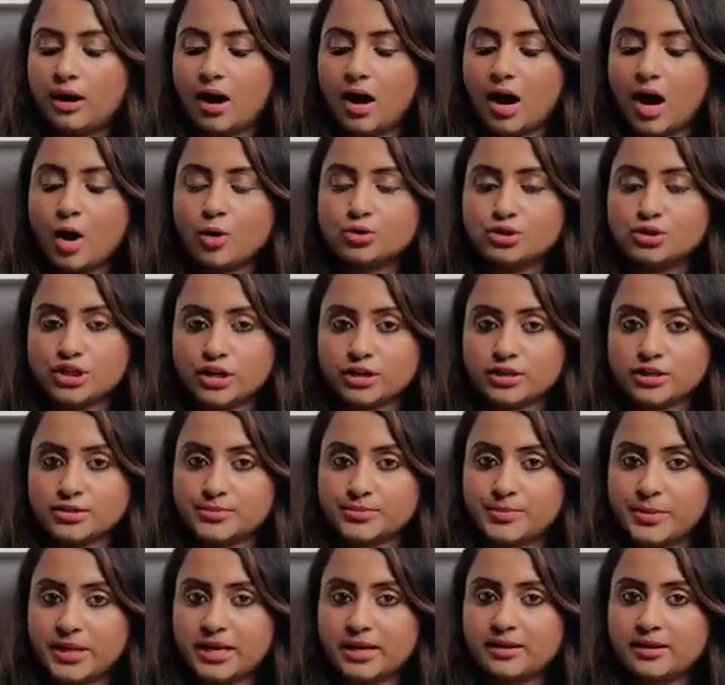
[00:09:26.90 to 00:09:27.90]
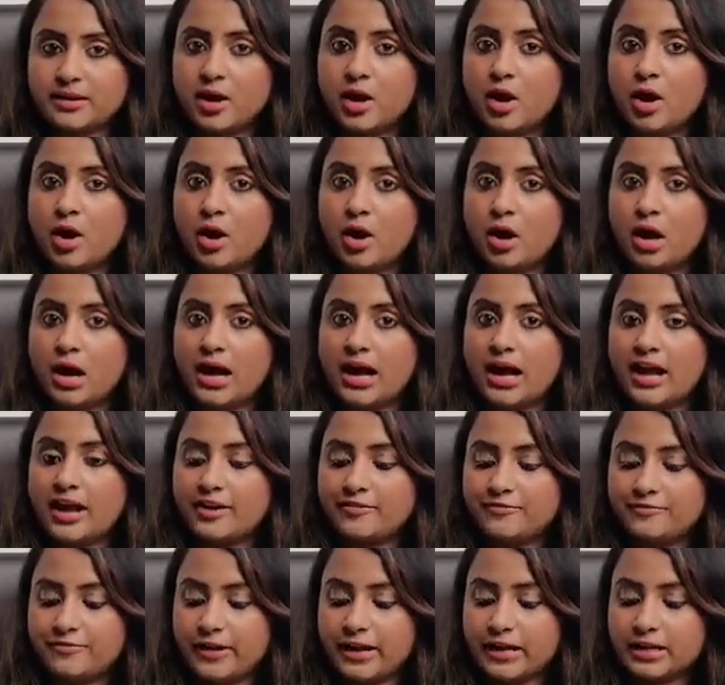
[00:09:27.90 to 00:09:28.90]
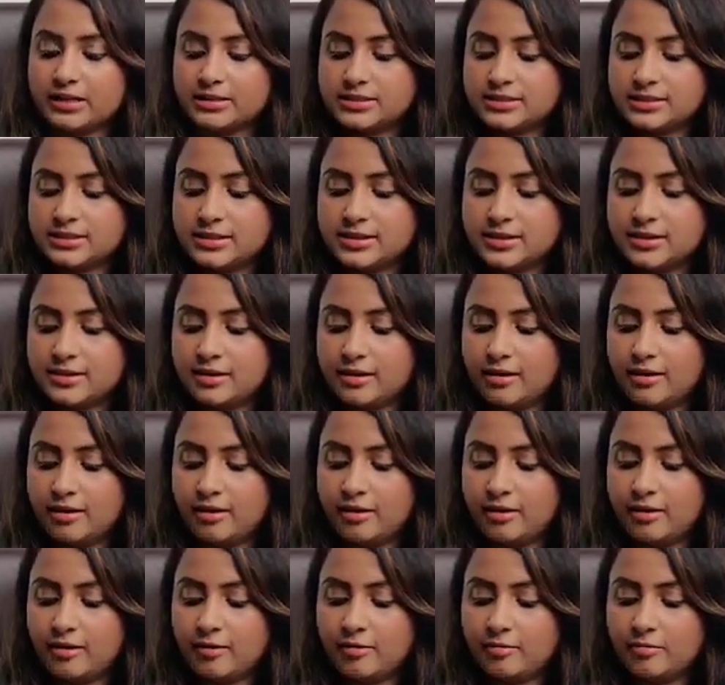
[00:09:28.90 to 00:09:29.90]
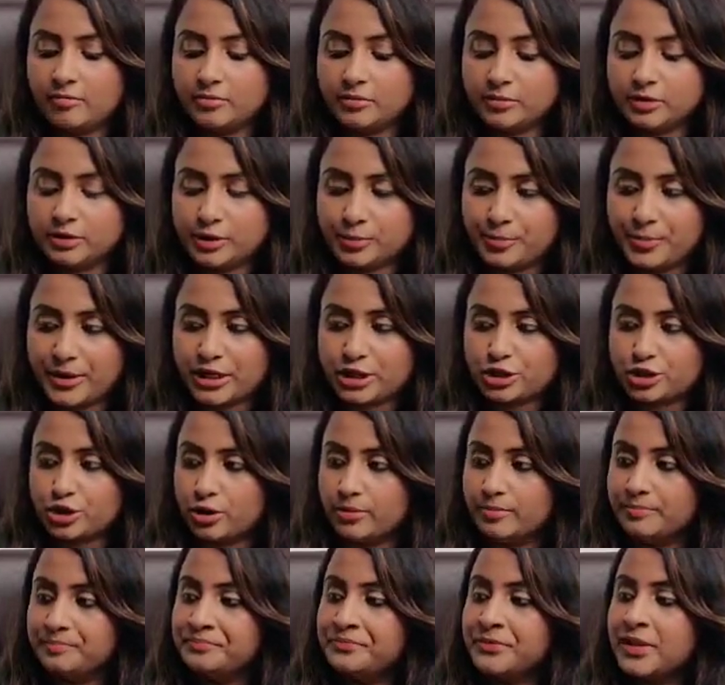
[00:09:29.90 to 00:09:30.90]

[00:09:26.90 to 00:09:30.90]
how shutter speed affects the picture.